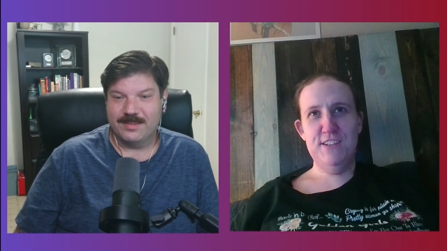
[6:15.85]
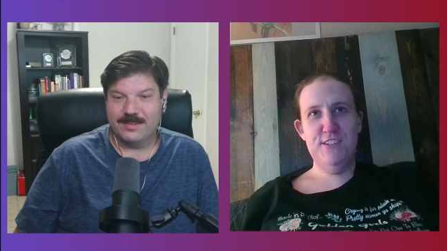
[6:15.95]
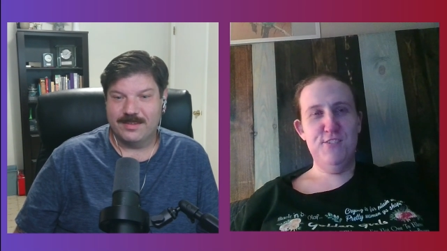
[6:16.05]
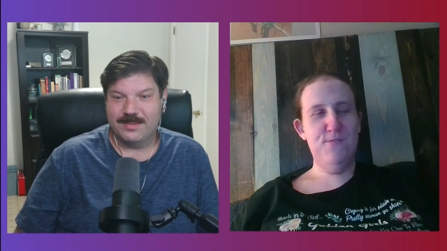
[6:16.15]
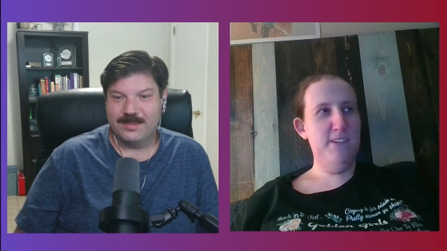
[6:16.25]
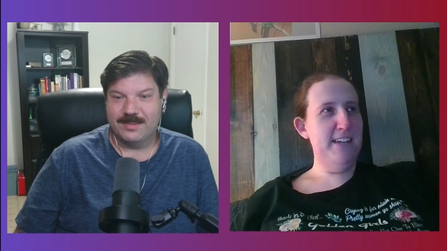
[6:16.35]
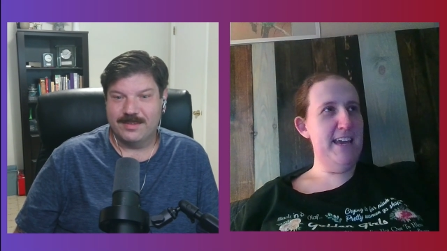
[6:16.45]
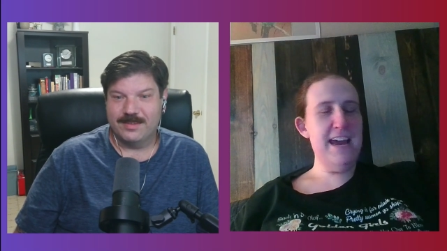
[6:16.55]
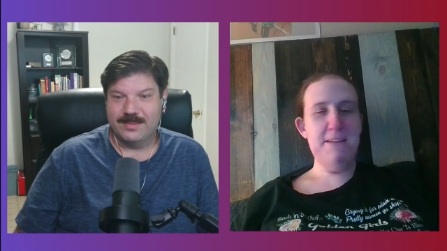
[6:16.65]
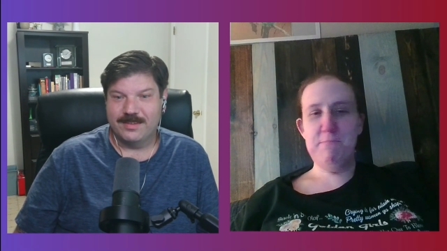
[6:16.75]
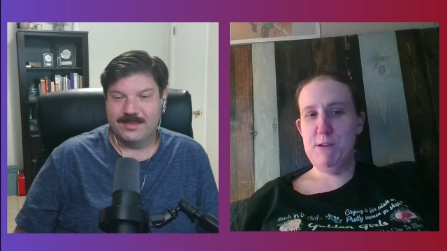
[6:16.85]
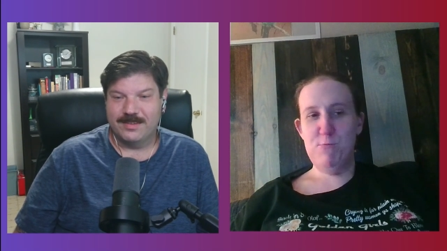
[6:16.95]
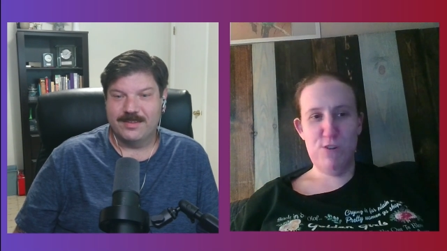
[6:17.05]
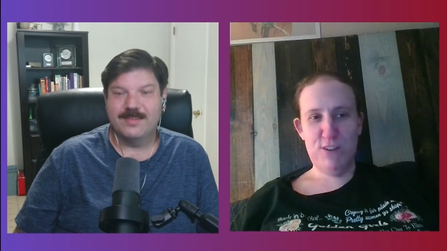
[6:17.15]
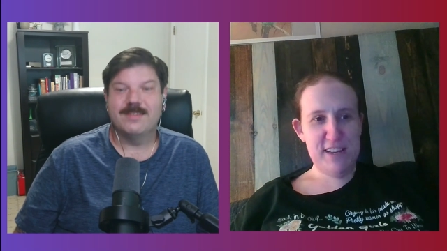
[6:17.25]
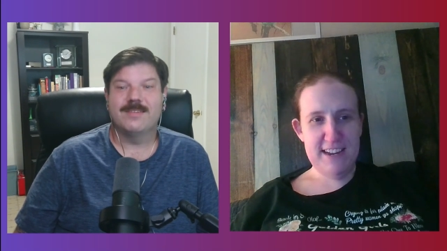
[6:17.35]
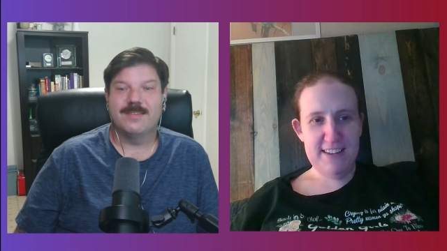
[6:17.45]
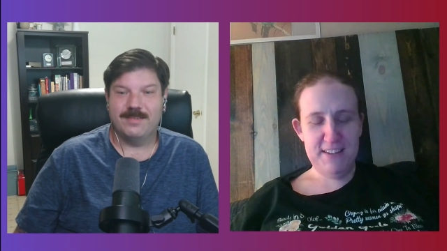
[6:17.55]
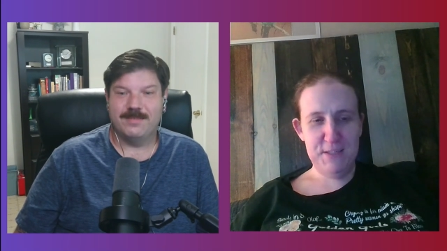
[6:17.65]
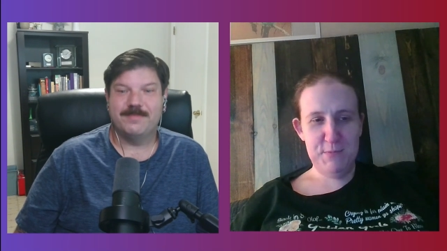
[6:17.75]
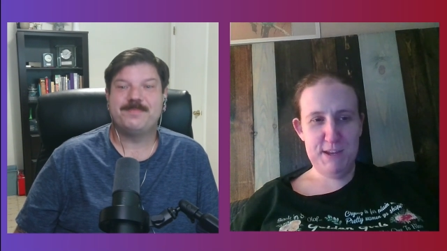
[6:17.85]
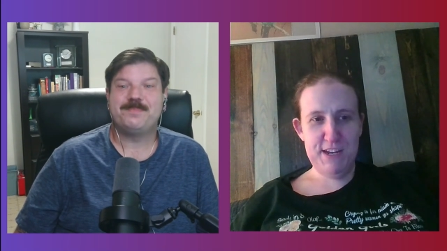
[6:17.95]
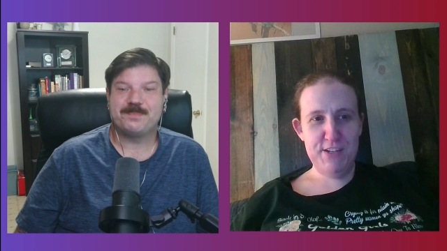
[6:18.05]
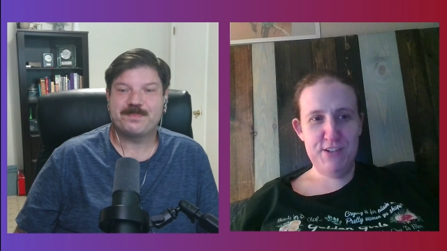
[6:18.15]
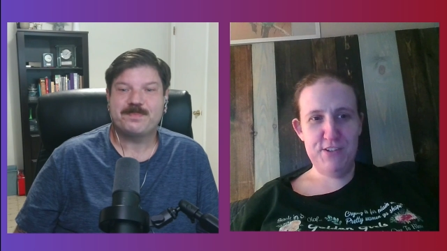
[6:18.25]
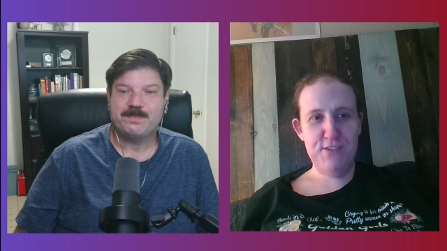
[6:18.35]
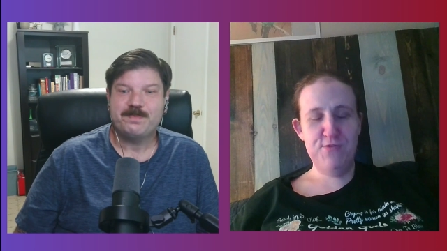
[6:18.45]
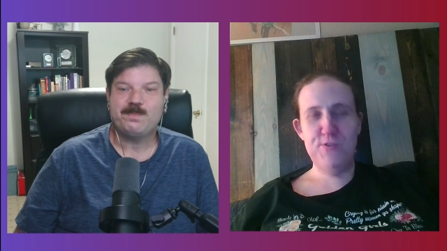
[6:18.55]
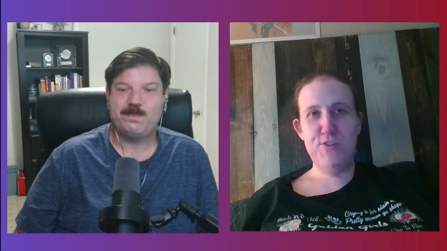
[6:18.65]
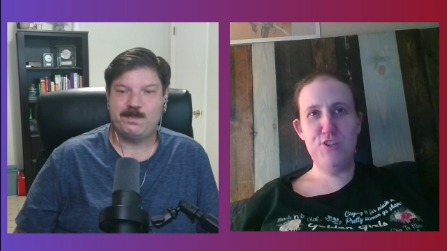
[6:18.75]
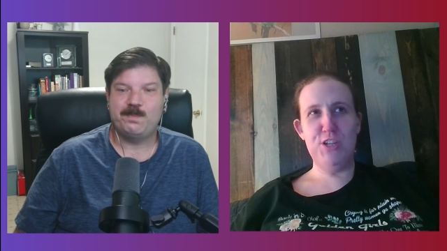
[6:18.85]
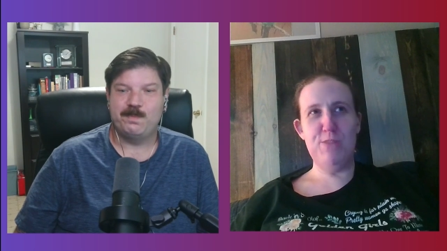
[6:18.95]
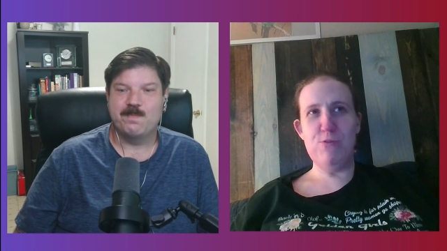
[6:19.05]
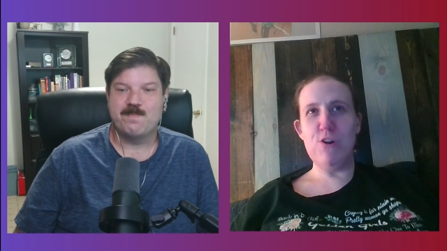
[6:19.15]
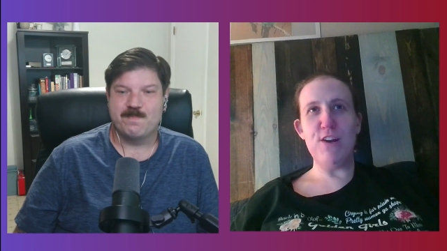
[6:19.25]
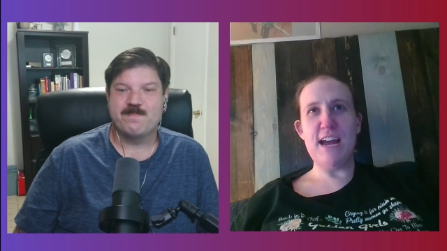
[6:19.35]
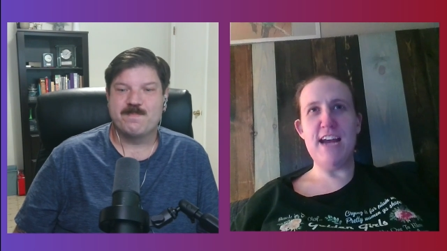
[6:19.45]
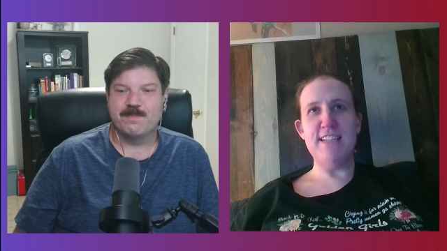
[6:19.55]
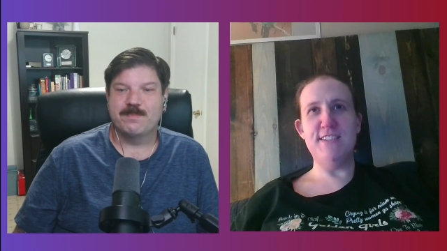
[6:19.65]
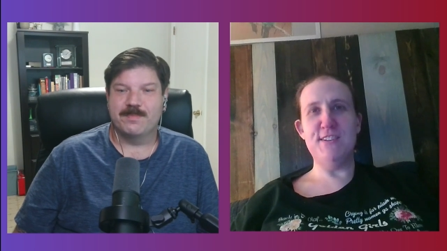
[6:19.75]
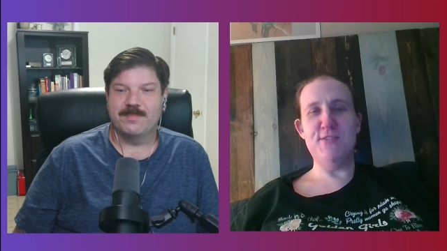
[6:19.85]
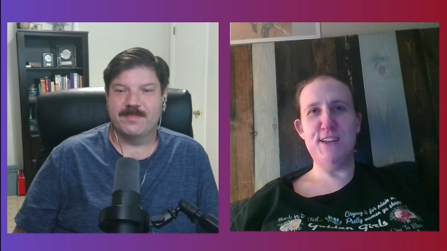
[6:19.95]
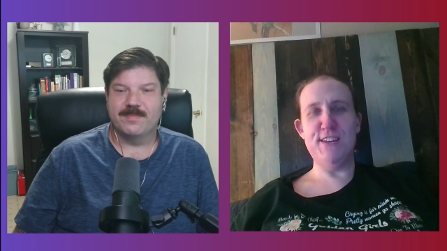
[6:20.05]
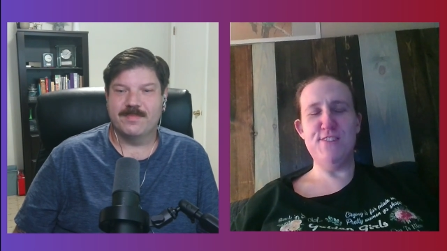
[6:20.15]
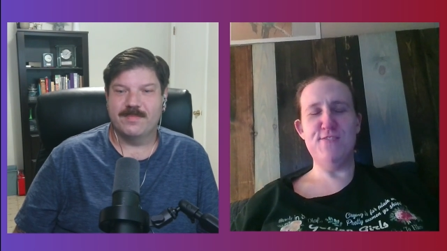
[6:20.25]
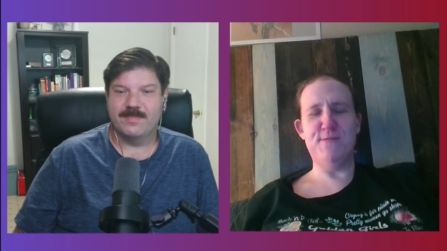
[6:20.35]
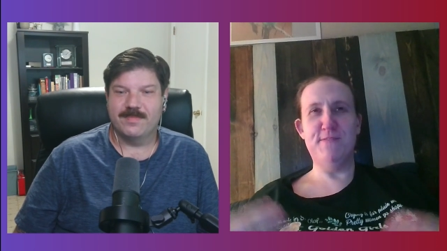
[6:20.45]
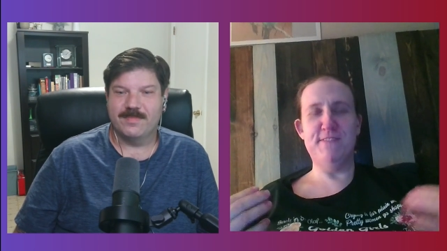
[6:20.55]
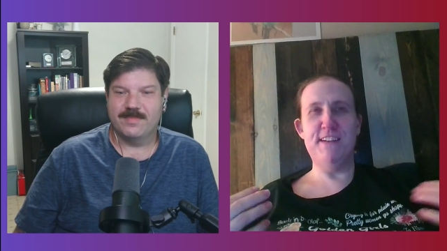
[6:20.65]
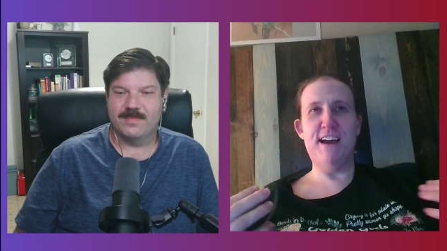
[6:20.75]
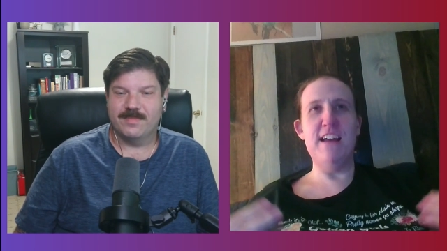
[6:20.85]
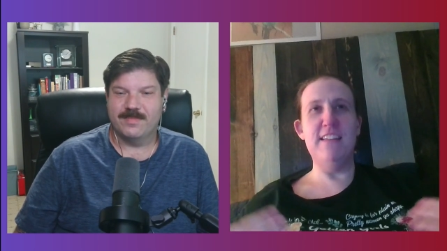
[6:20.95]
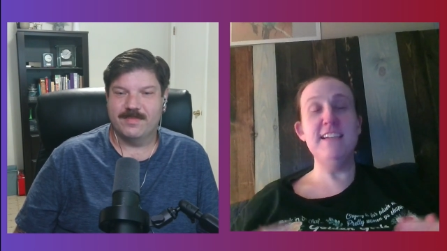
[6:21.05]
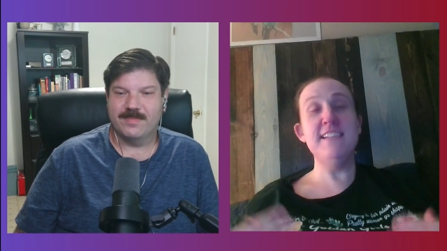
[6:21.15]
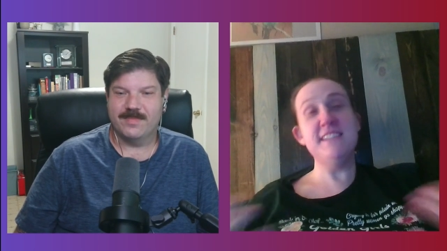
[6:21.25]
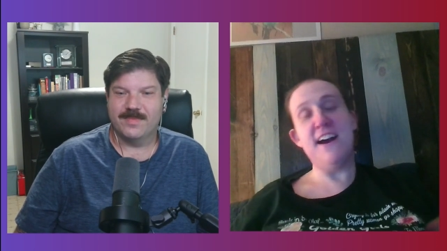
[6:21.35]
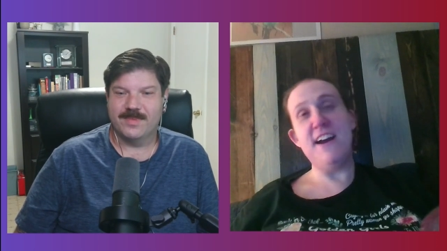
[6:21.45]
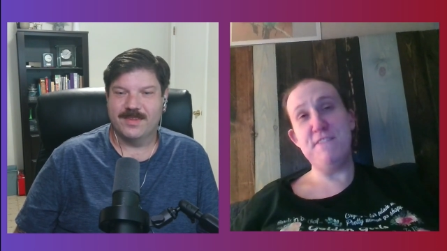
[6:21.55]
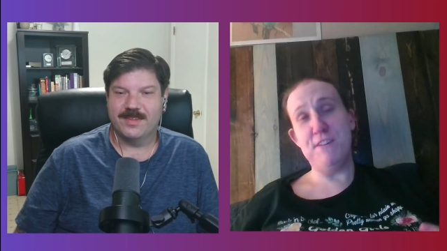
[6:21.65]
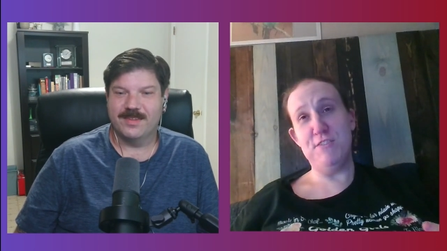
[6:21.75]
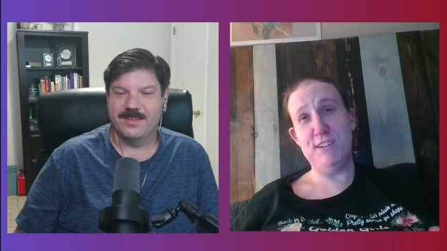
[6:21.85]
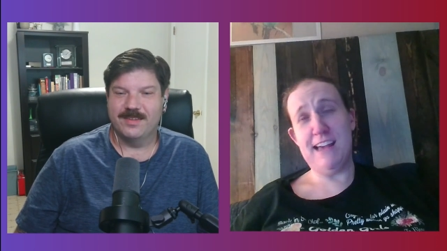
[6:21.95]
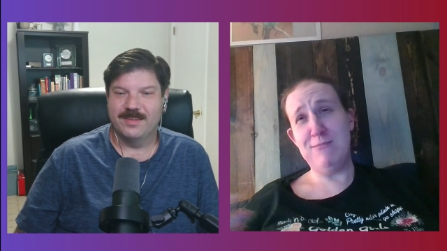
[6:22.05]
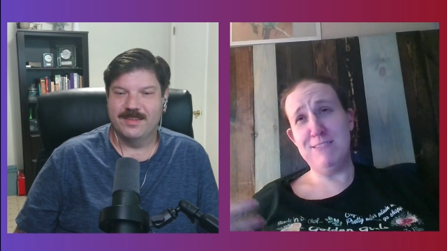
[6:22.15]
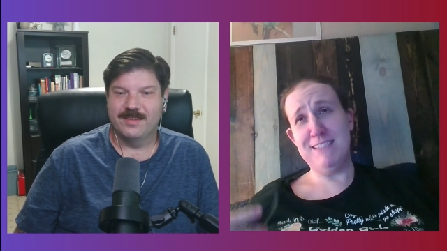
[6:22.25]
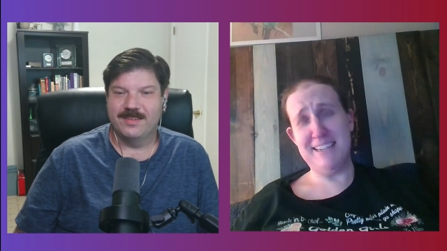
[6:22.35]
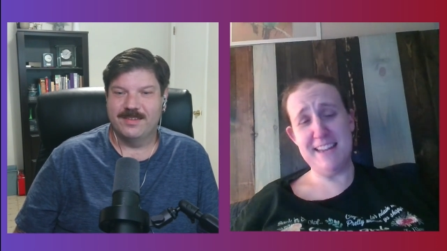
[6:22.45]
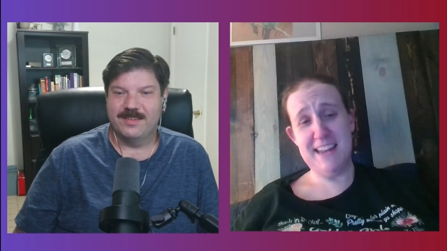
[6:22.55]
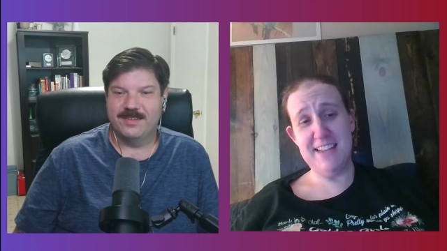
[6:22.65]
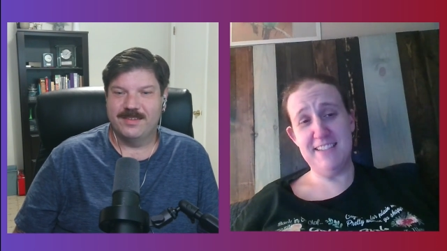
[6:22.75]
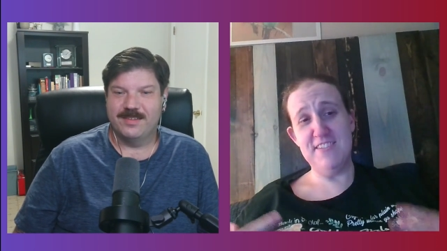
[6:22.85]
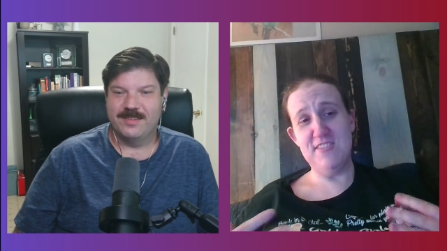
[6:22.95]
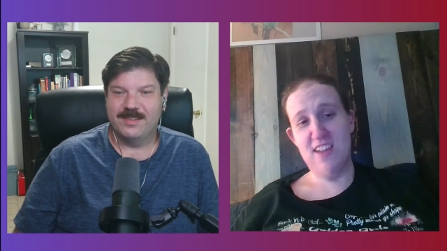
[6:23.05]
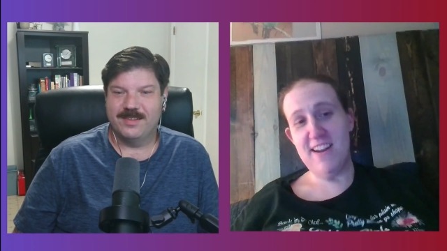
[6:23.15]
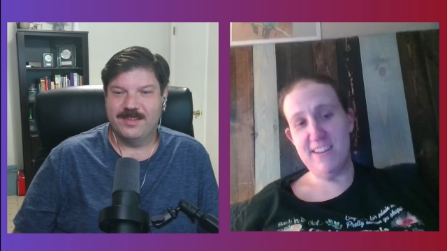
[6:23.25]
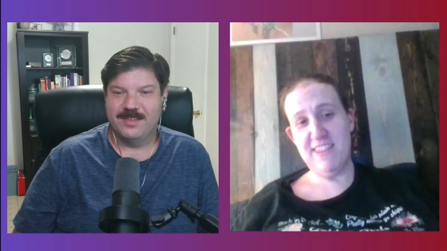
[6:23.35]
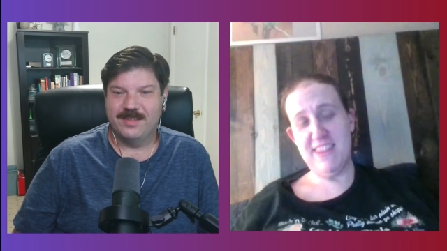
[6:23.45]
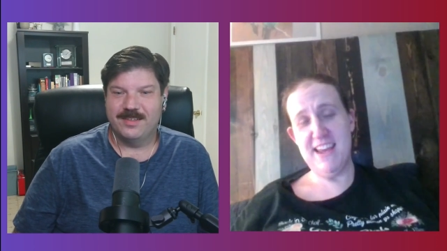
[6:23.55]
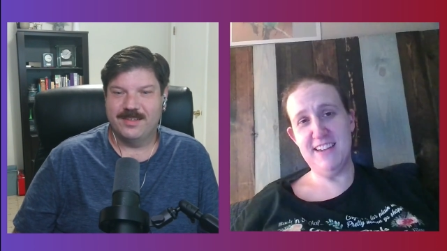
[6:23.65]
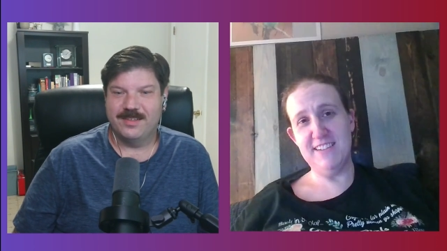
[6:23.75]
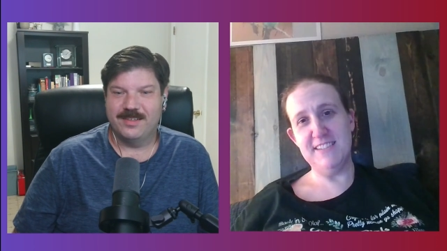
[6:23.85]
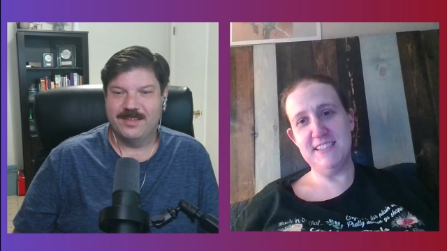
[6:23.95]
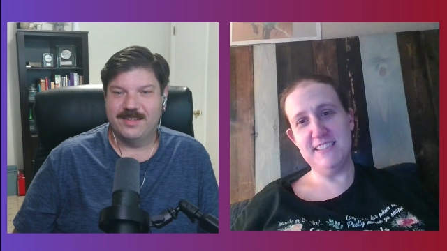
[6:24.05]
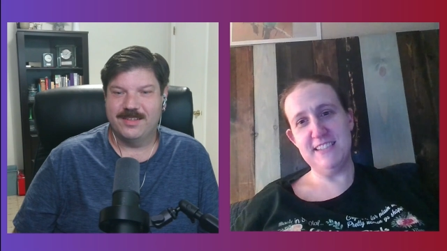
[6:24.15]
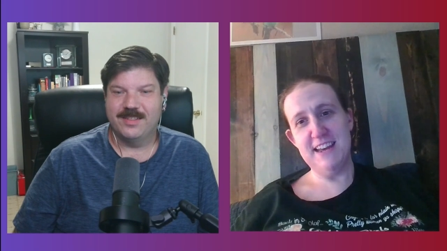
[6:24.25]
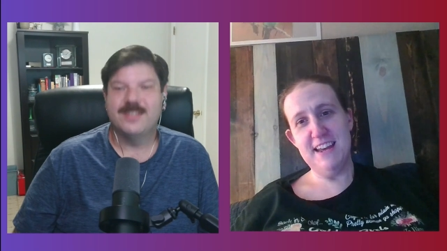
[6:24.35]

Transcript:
Speaker 1: you can't be working at the speed you usually work at. So like you're at least I felt like I was second guessing a lot of things.